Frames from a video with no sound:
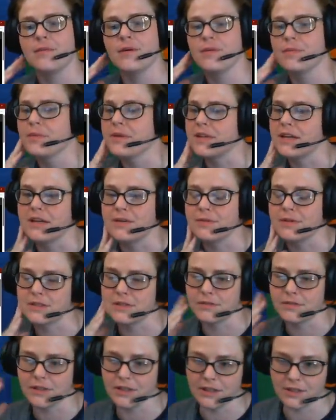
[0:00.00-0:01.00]
up with, and it
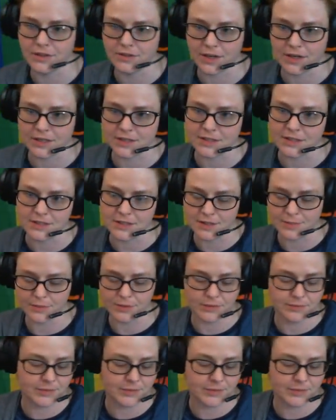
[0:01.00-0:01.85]
wasn't really the greatest example,